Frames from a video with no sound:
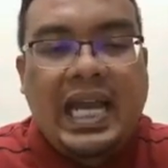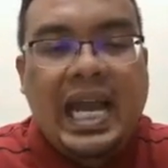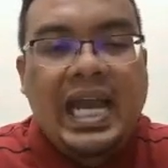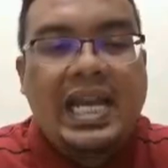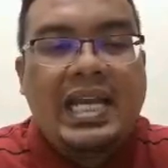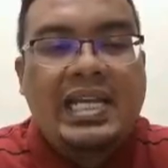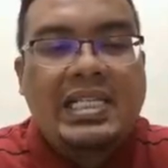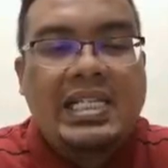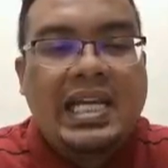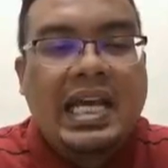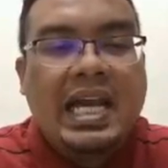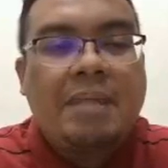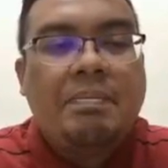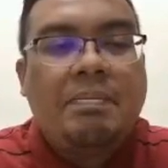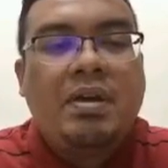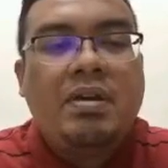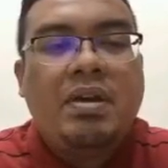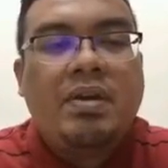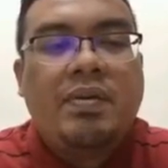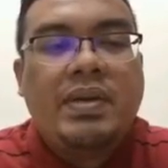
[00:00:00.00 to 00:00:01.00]
And the
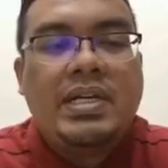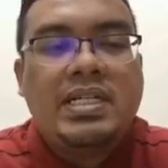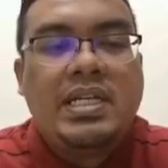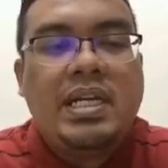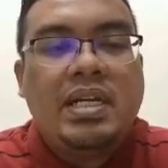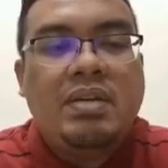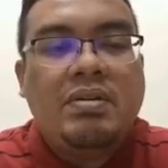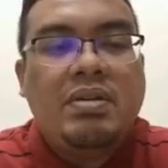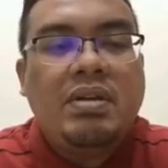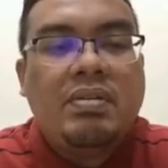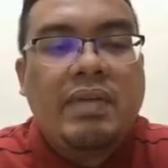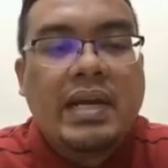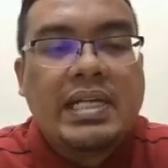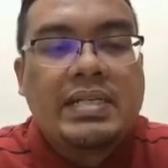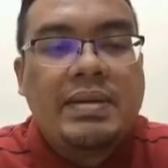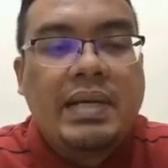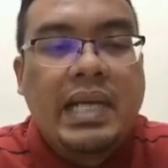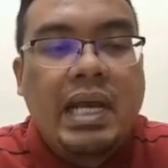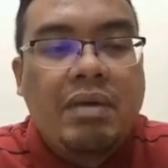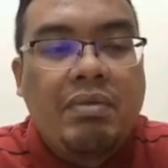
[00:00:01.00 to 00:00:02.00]
second part of the question, you need to
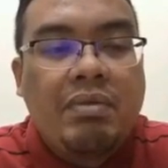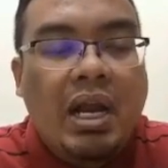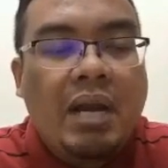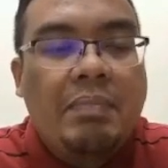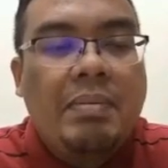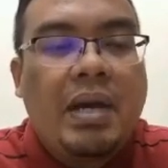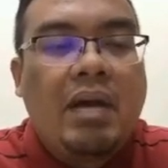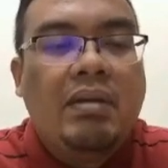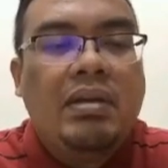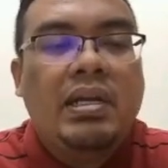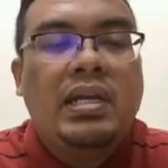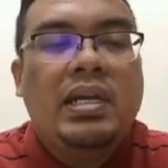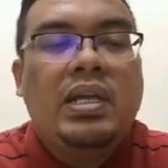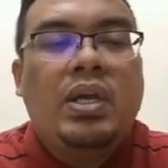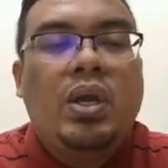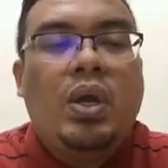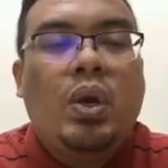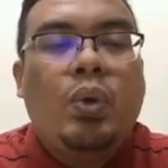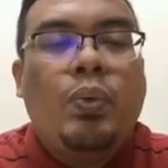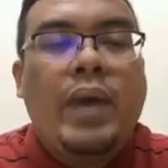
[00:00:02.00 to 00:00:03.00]
explain that. What about
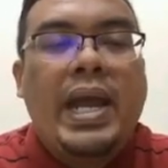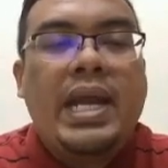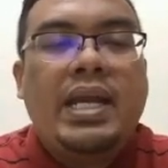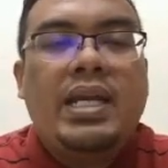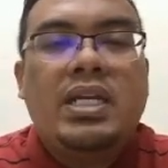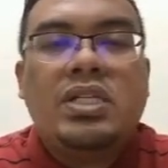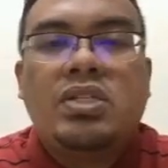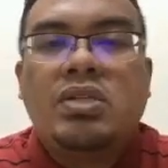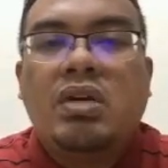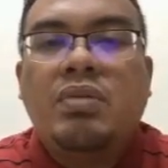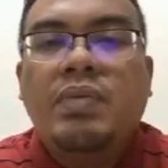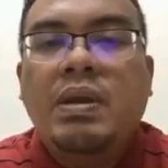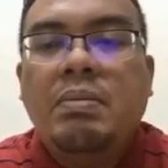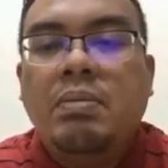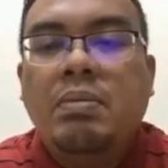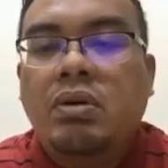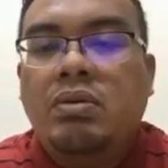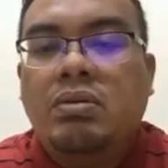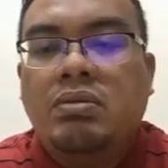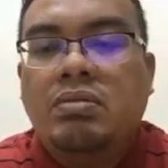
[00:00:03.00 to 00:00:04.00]
when the strong
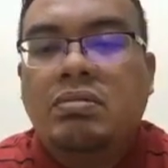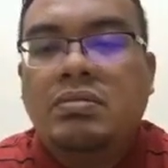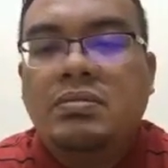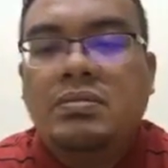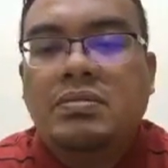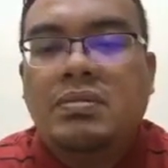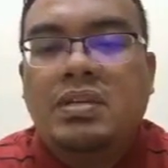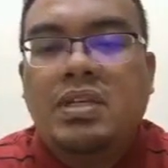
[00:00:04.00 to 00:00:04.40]
wind blew?